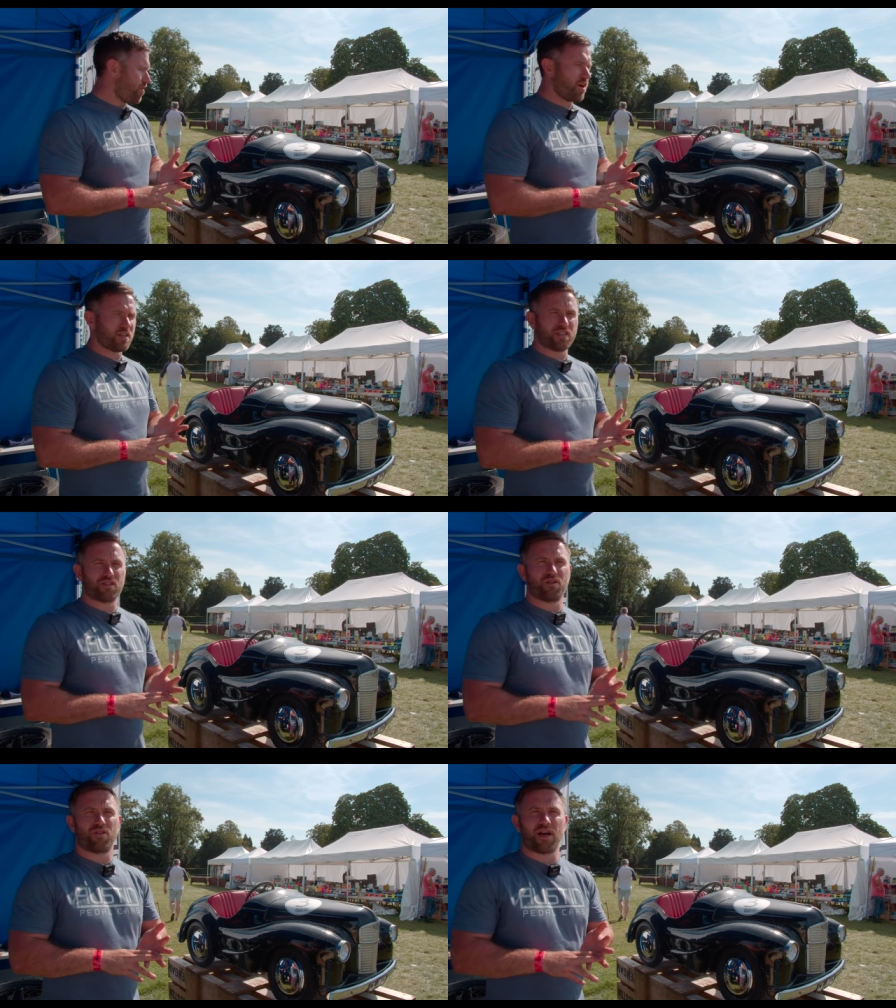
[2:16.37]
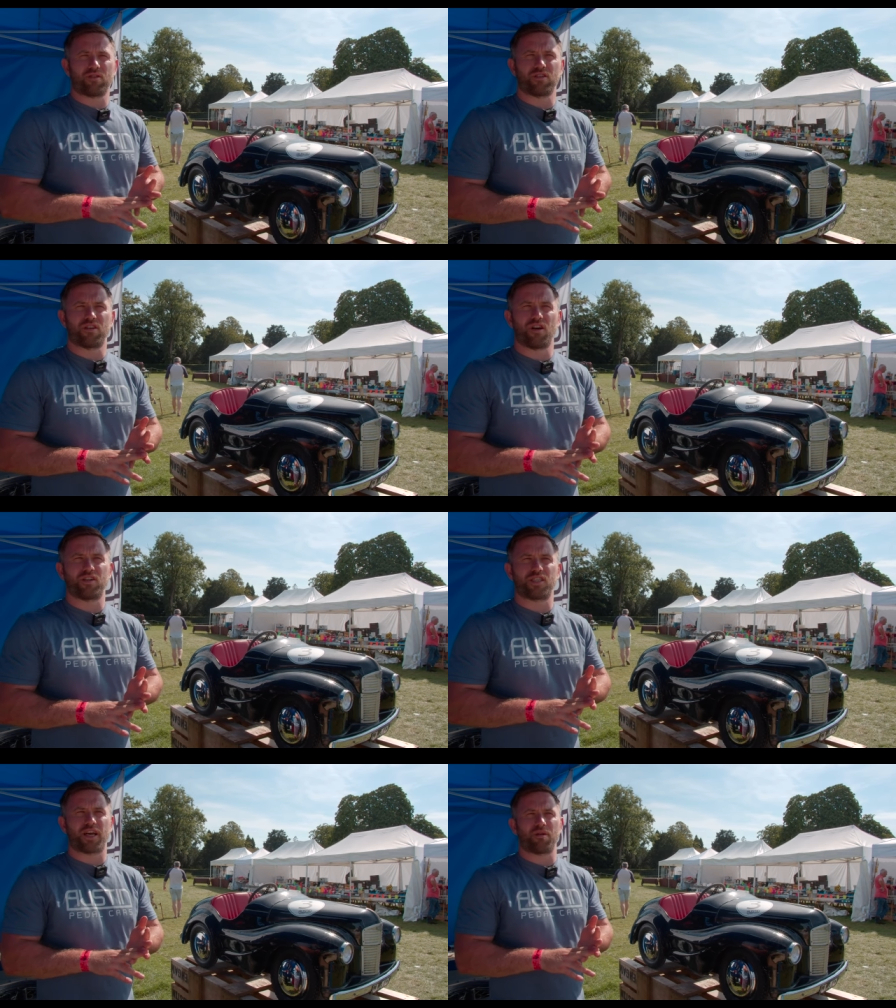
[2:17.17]

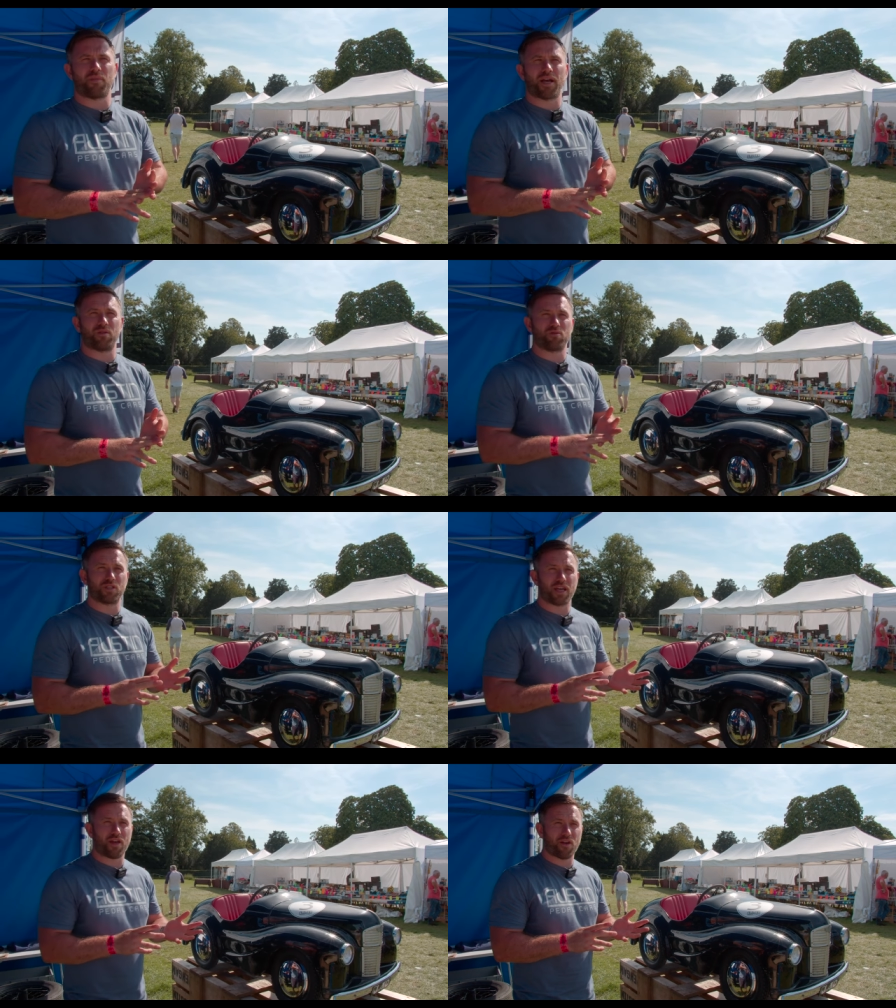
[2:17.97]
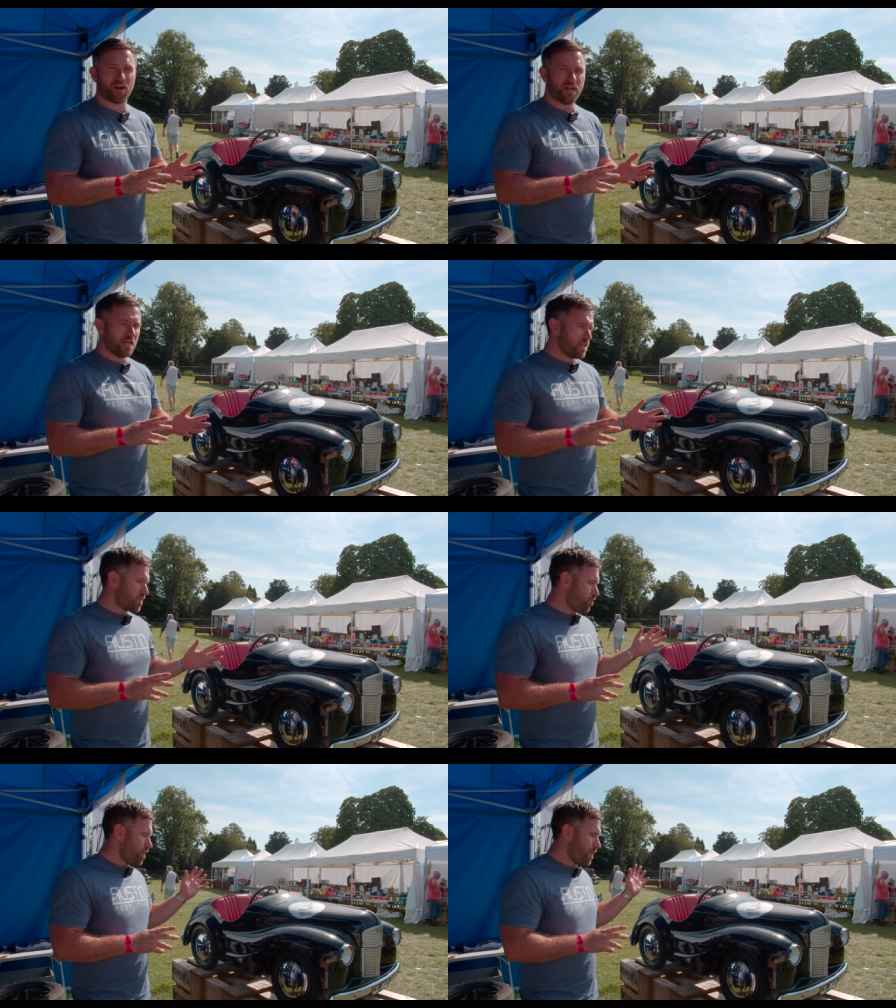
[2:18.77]
32,098 made altogether.
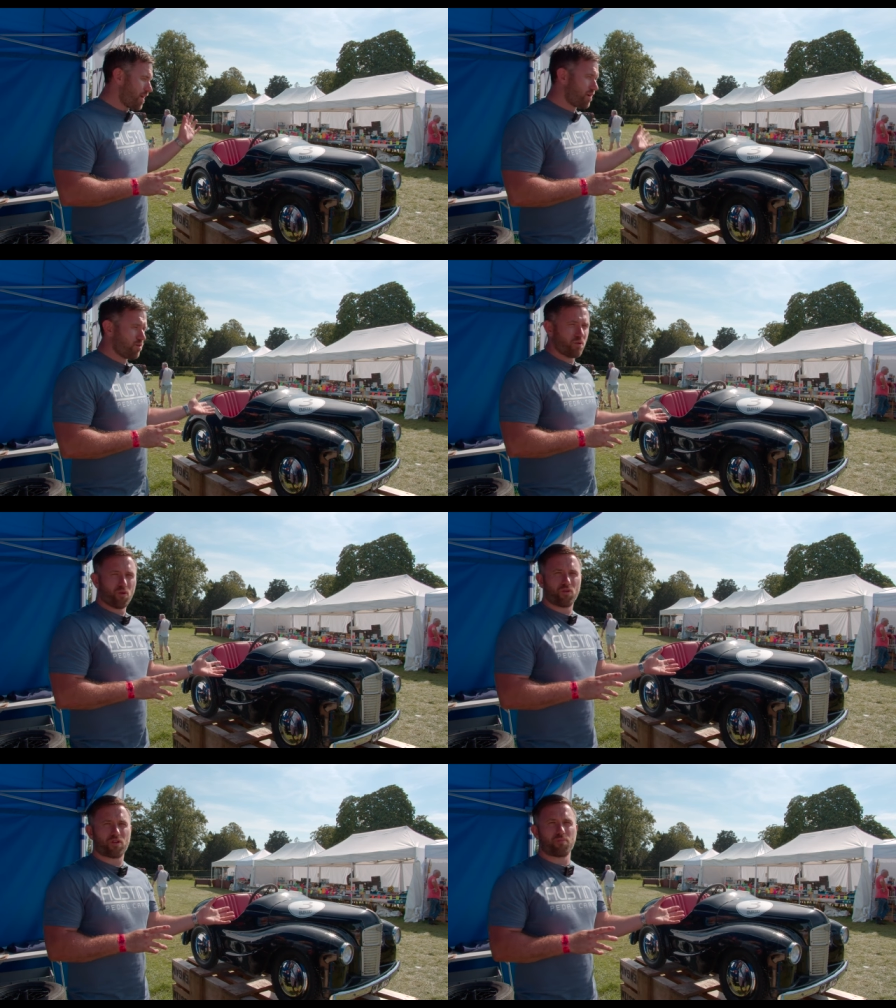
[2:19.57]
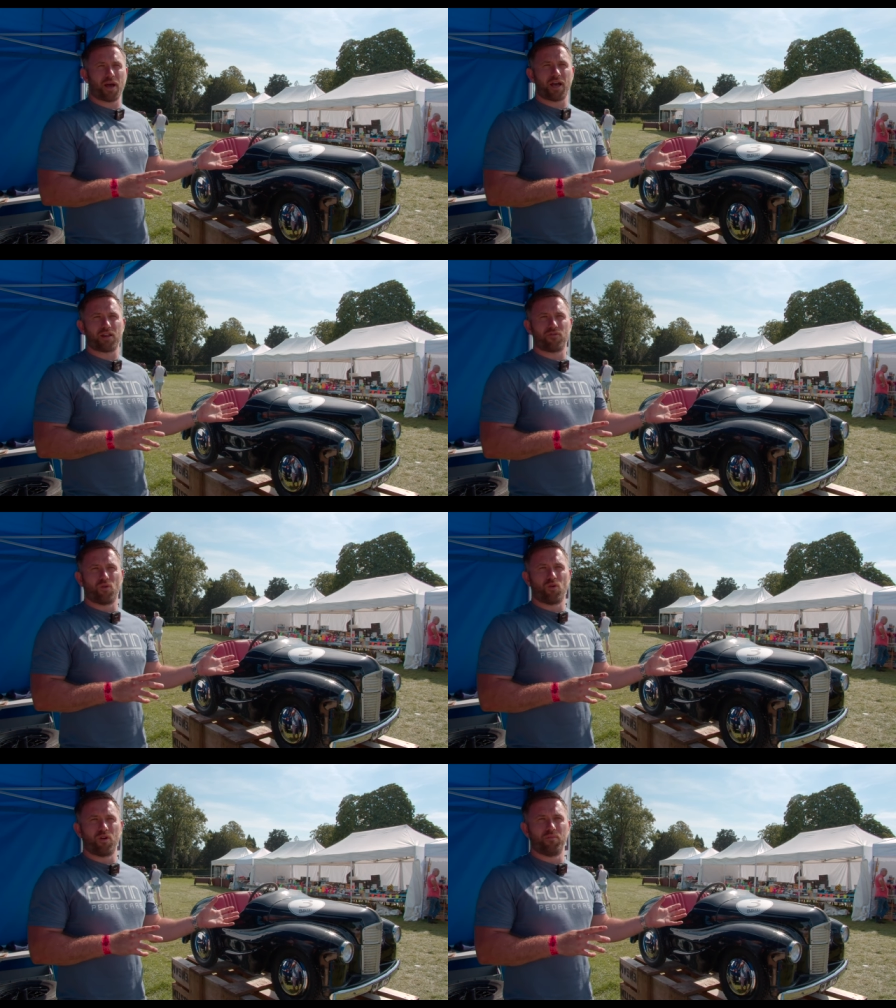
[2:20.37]
So we make all the spares
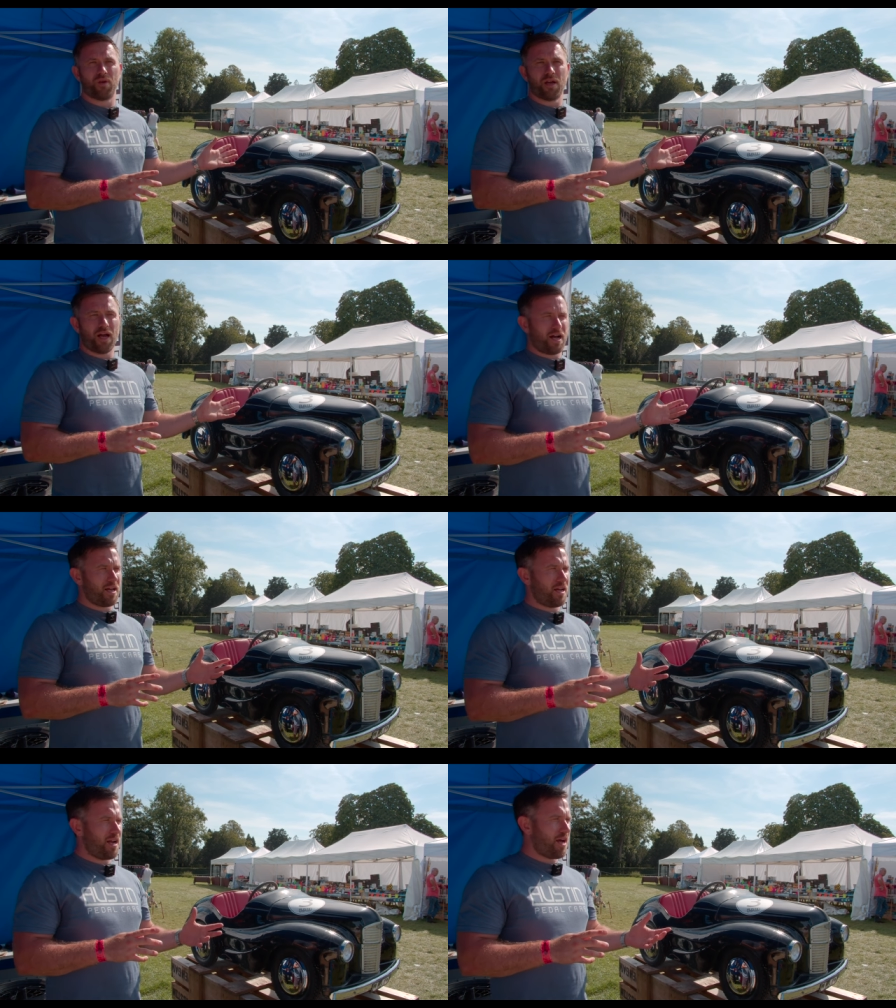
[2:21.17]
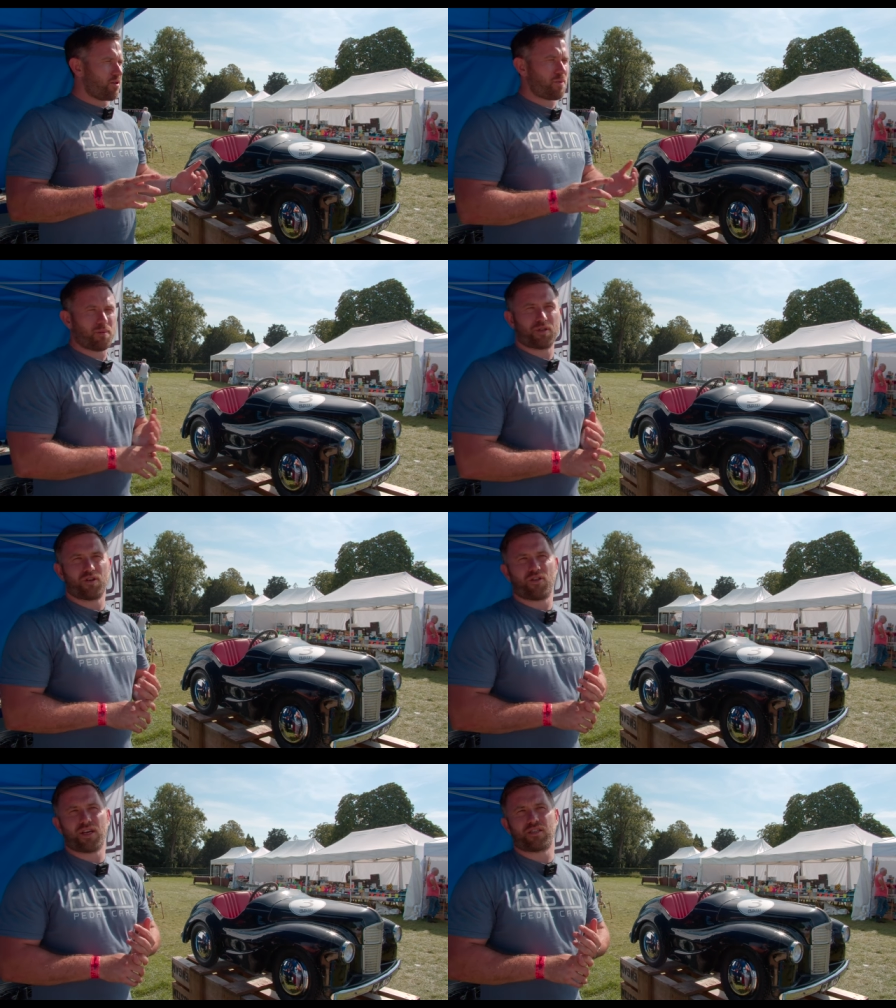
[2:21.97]
for them and it allows people to
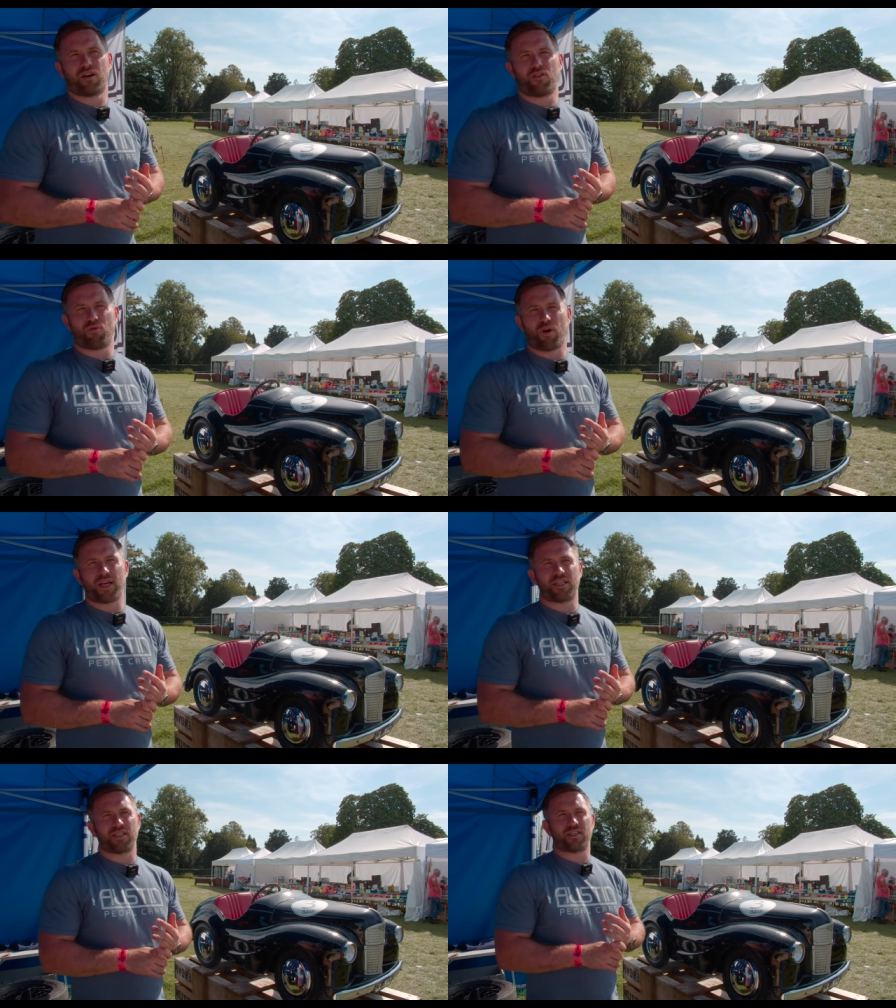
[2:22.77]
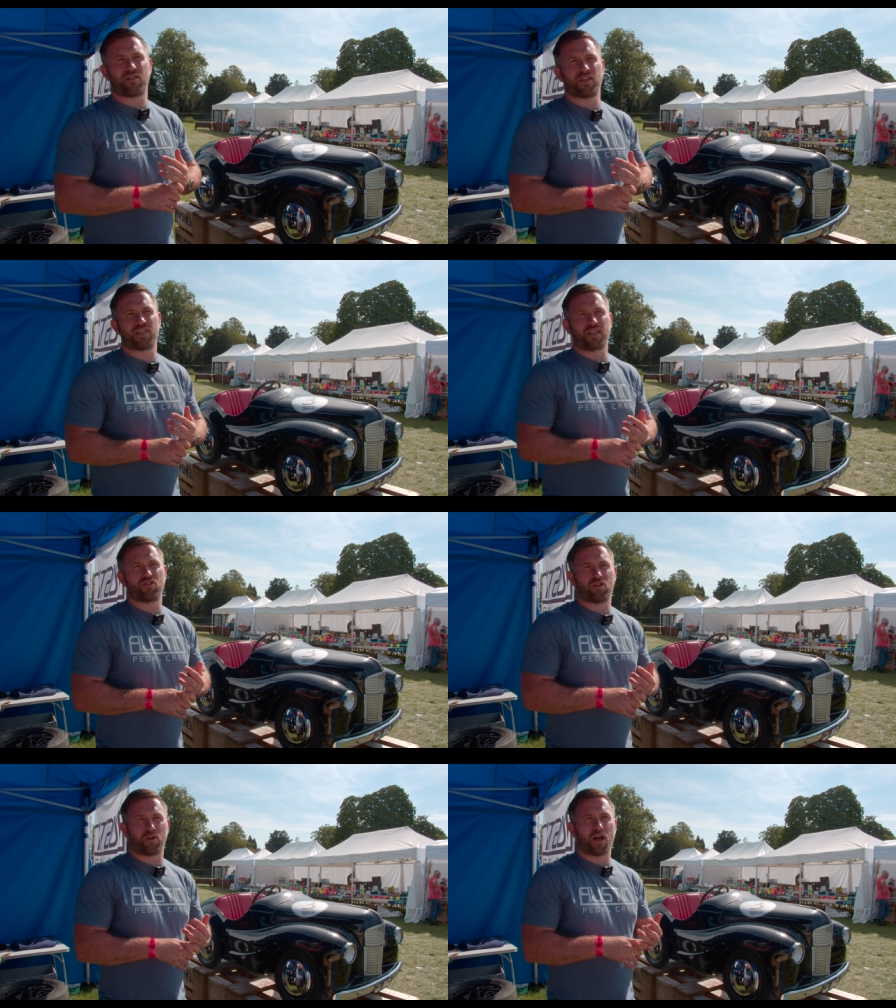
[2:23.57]
do things like the race at the
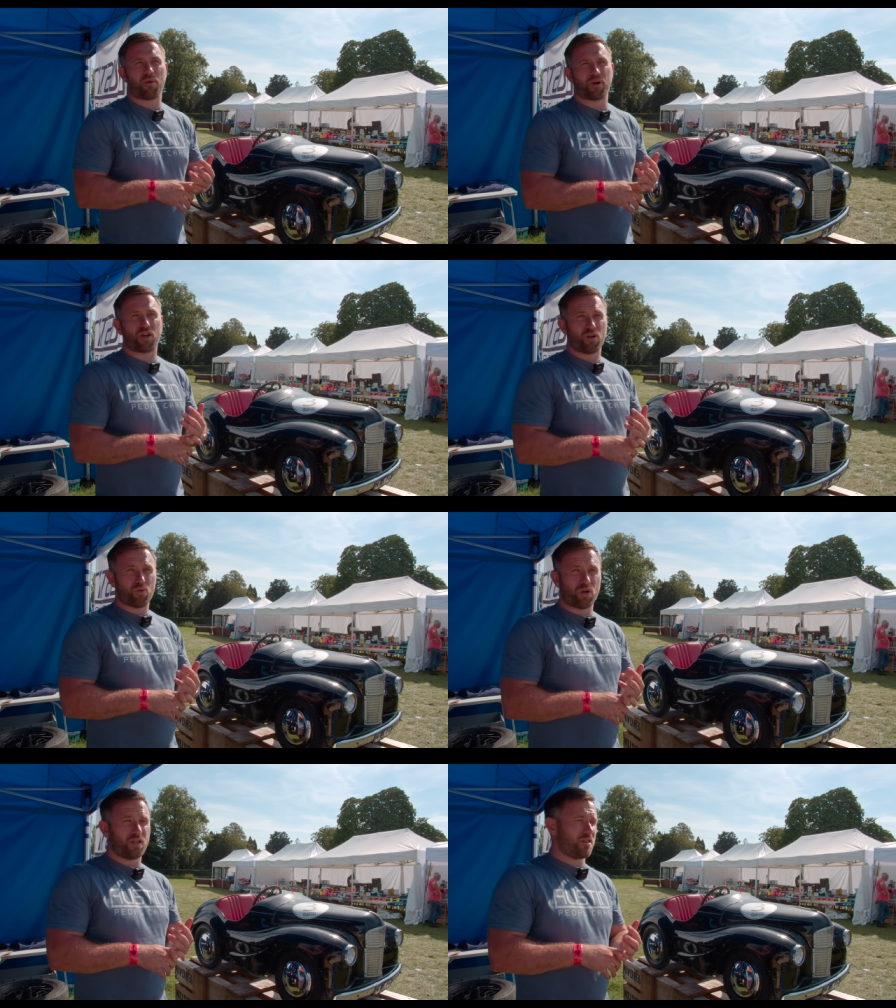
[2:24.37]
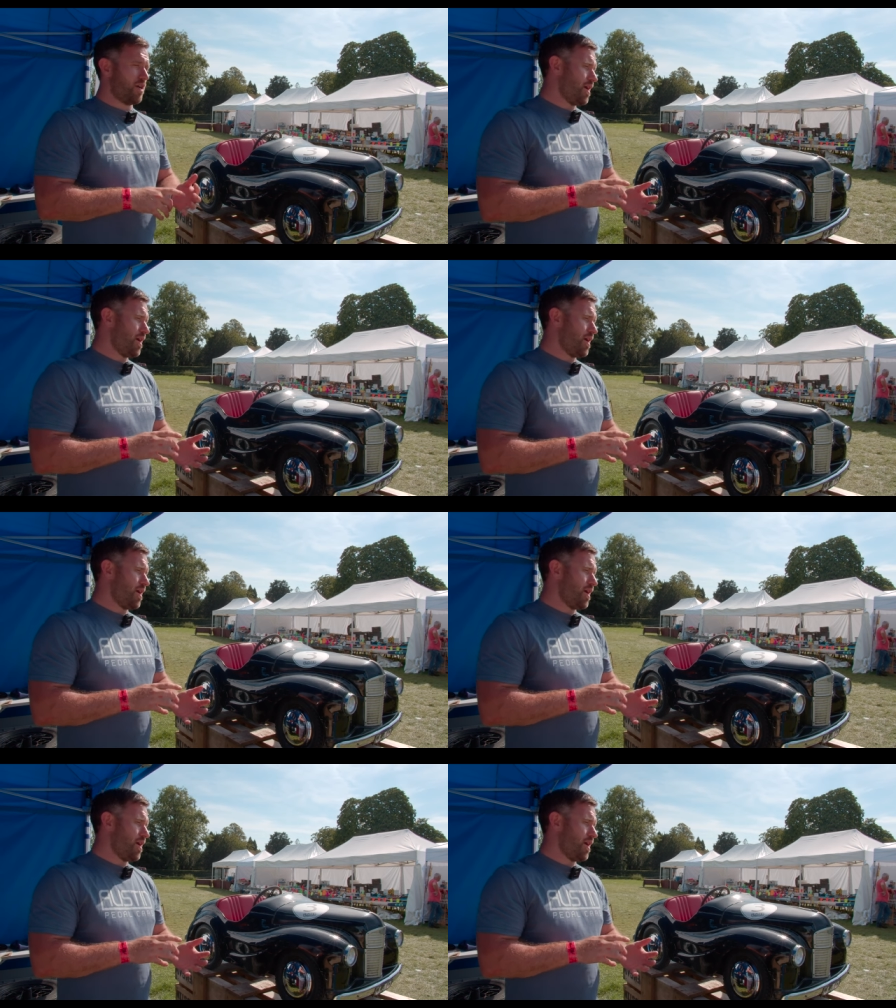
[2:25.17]
Settrington Cup at Goodwood.